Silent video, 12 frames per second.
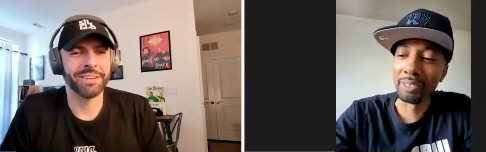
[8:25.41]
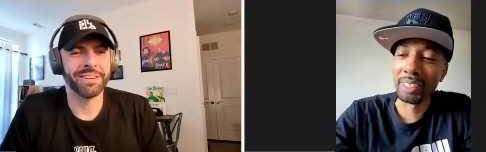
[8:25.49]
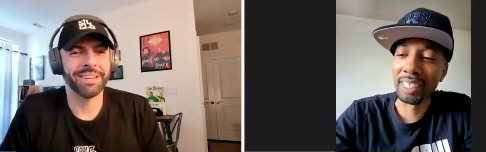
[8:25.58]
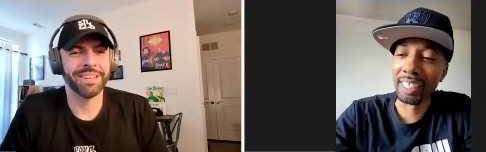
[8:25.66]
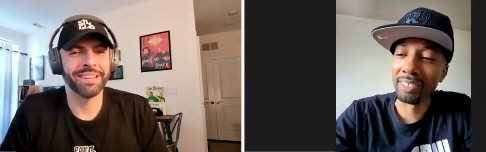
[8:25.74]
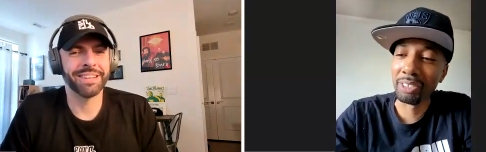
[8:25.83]
Speaker 1: You
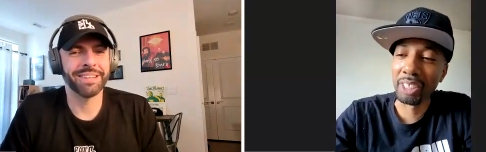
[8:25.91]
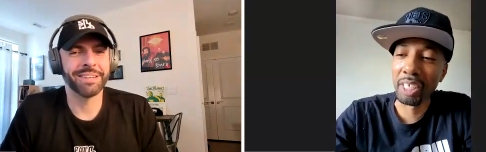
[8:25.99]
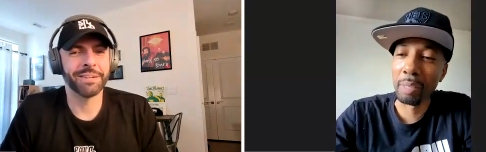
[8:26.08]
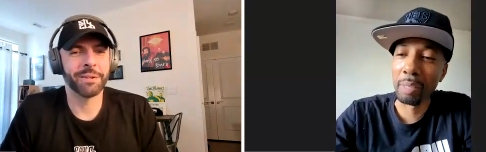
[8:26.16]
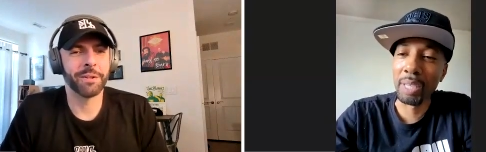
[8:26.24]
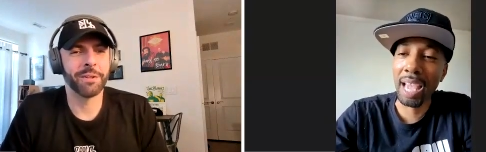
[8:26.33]
can't you
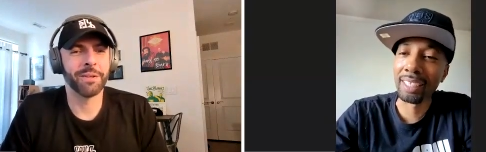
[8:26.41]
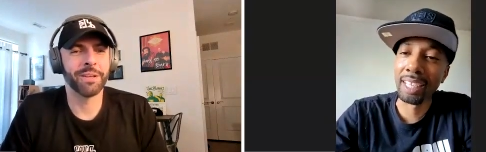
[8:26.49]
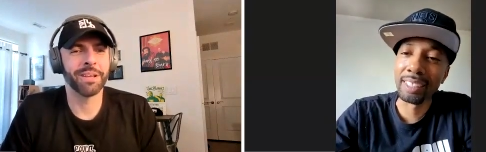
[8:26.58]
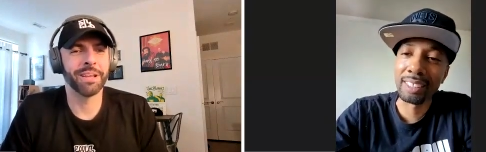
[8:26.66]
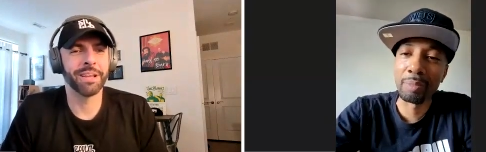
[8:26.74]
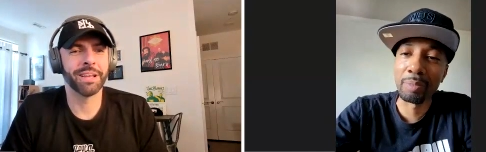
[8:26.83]
can't be acting
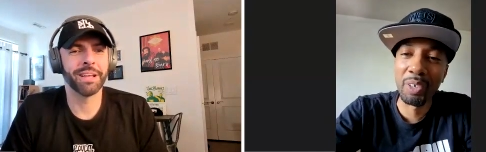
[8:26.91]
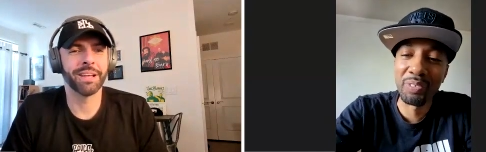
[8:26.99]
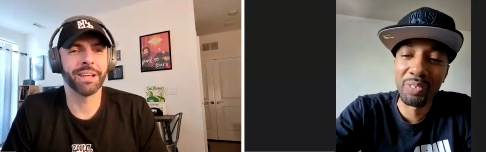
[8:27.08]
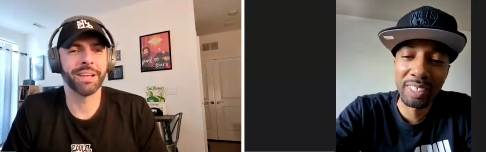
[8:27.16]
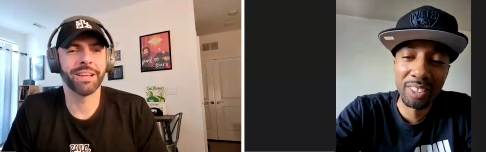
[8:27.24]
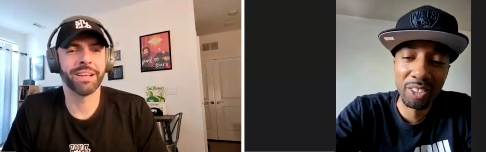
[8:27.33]
like these
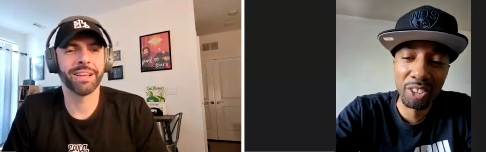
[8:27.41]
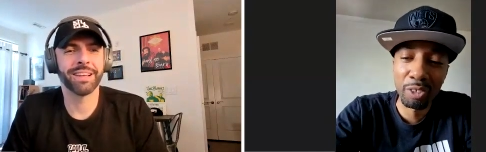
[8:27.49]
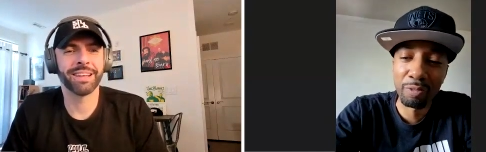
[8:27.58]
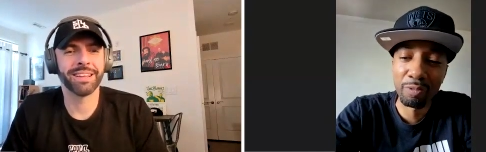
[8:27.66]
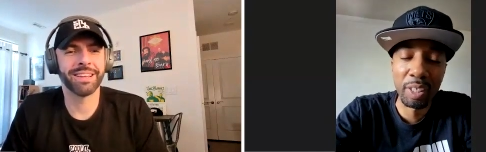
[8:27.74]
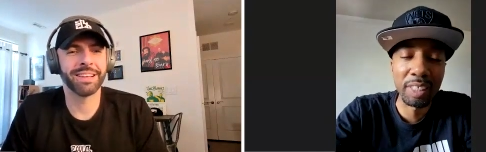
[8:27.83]
motherfuckers is
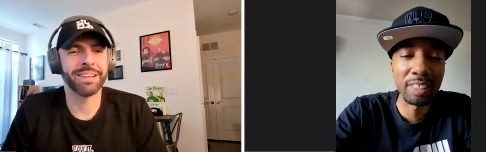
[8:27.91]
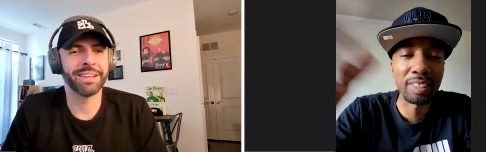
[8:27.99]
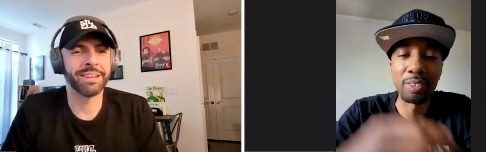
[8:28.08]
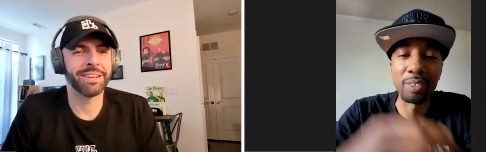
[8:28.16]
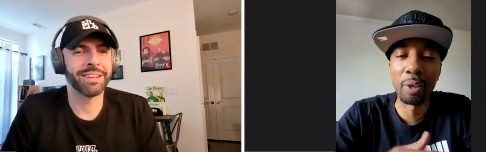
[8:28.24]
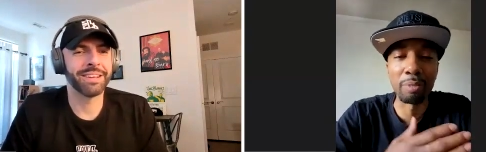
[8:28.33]
your friends.
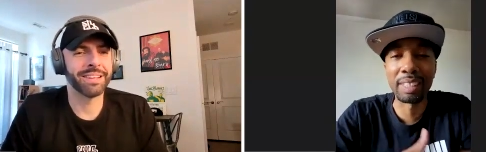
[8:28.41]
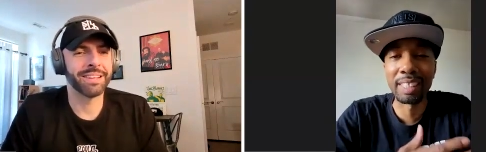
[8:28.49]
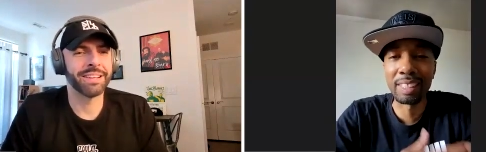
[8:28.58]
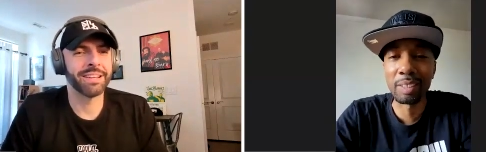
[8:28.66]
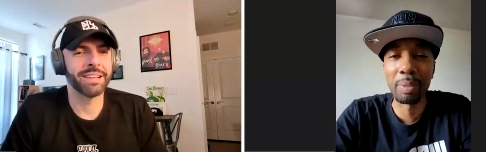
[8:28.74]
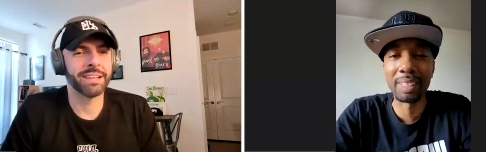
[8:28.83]
You know,
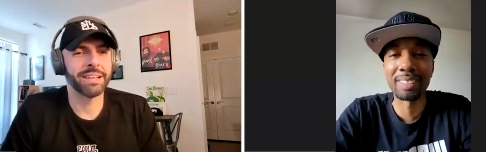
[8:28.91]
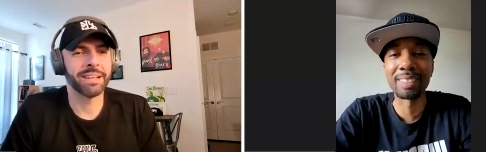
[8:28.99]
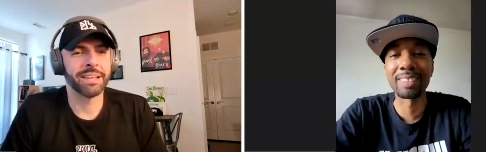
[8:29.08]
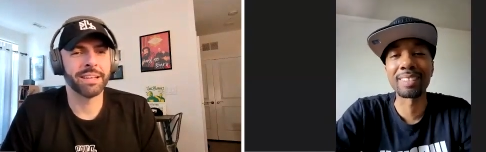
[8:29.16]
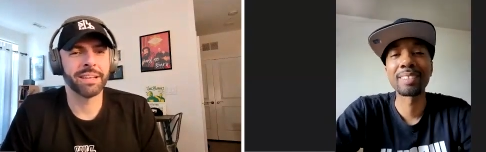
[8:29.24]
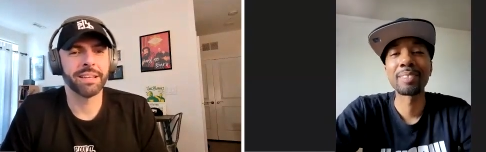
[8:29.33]
everything is
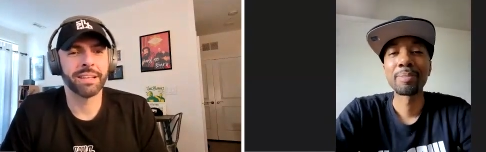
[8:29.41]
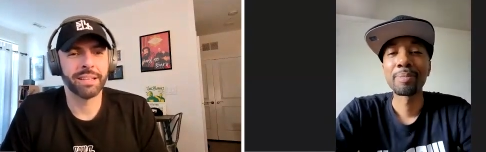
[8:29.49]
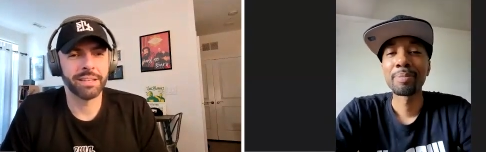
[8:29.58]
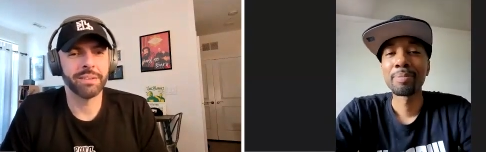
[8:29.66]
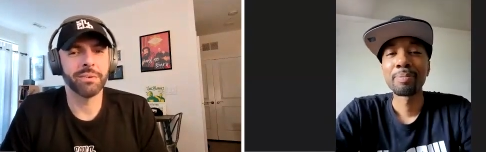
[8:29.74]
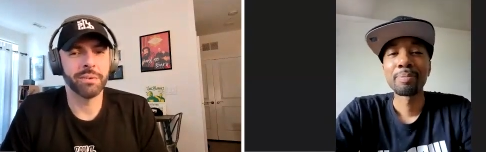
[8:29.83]
business.
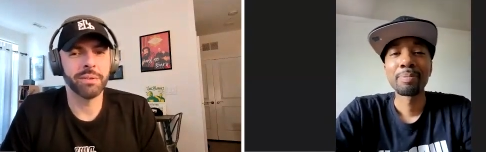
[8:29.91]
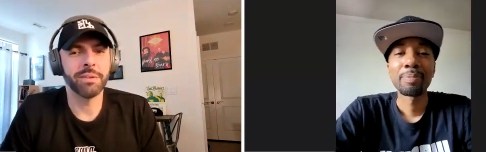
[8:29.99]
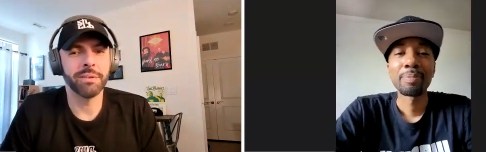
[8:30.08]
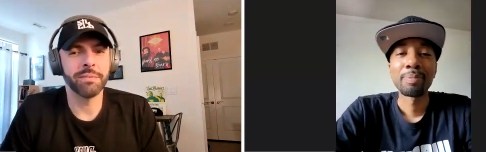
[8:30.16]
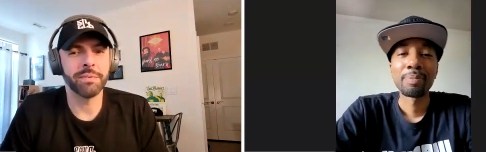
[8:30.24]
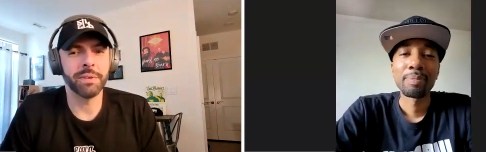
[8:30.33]

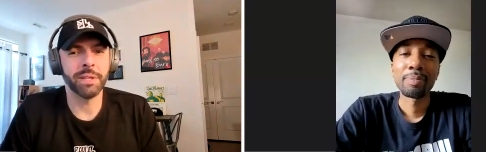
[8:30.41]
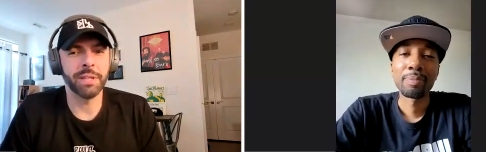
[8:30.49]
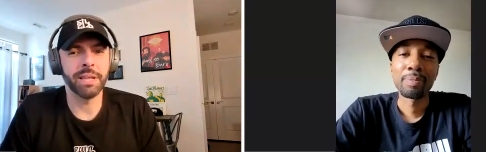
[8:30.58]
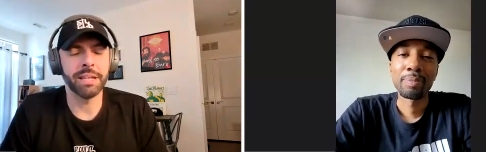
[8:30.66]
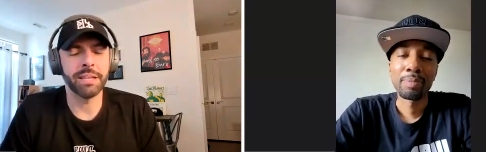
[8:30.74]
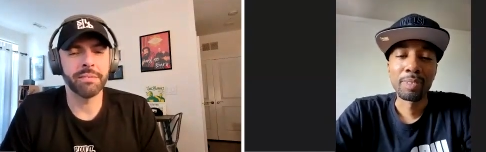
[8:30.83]
Feel
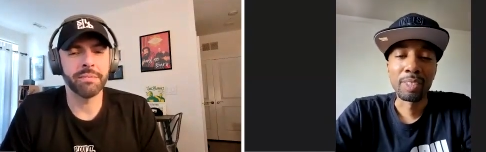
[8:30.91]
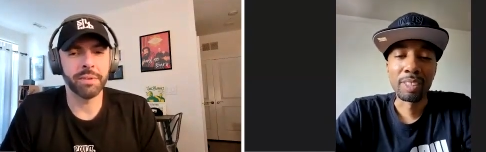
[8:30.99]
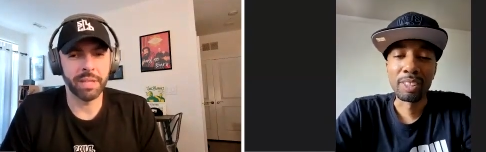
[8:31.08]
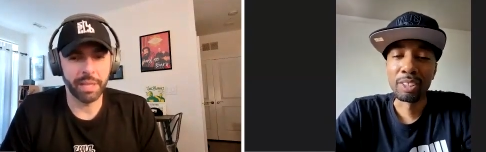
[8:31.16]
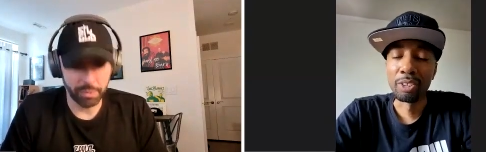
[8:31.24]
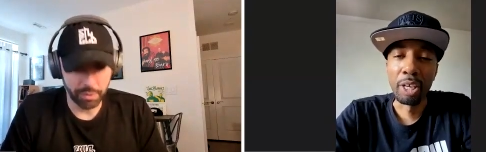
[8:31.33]
that.
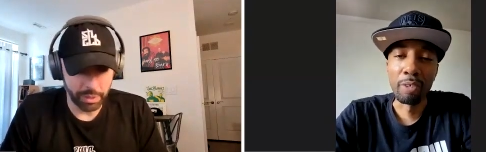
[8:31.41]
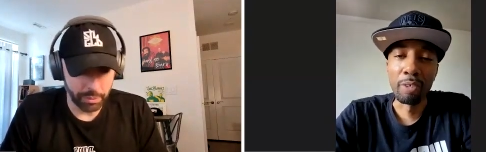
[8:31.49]
Feel you know, they